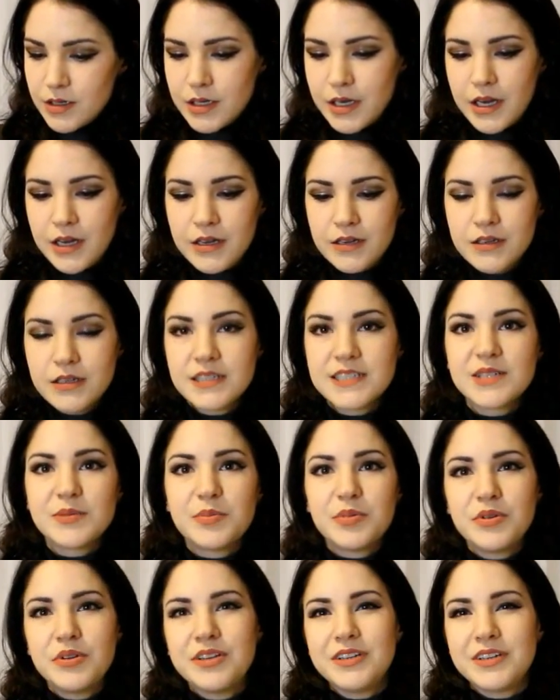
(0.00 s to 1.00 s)
Okay, that's a
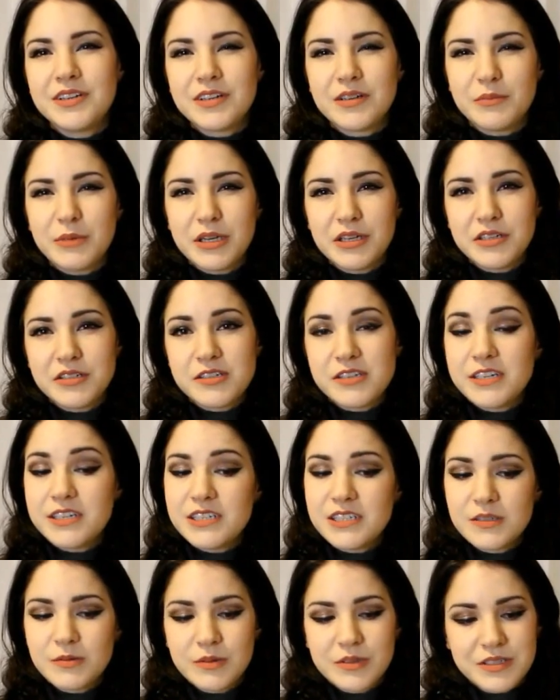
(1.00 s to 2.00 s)
pretty good amount of
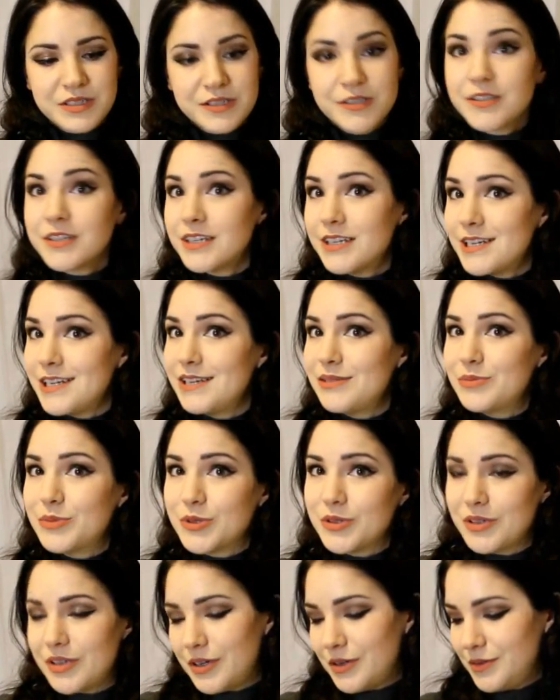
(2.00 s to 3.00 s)
cheese. We're still going to need
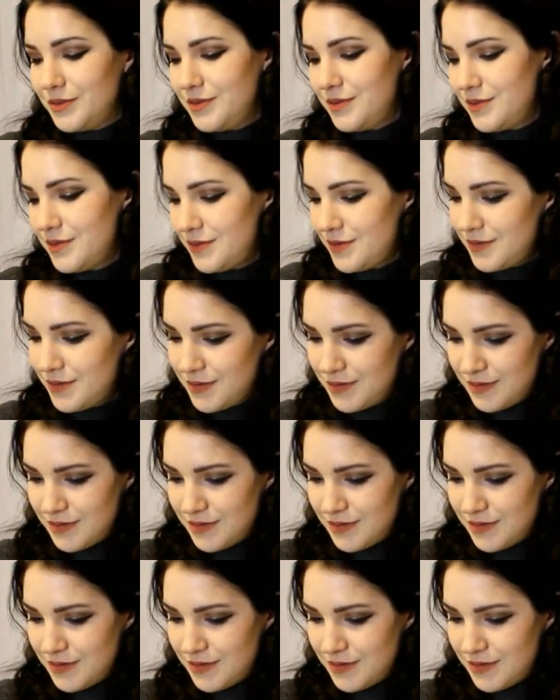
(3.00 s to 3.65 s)
more though.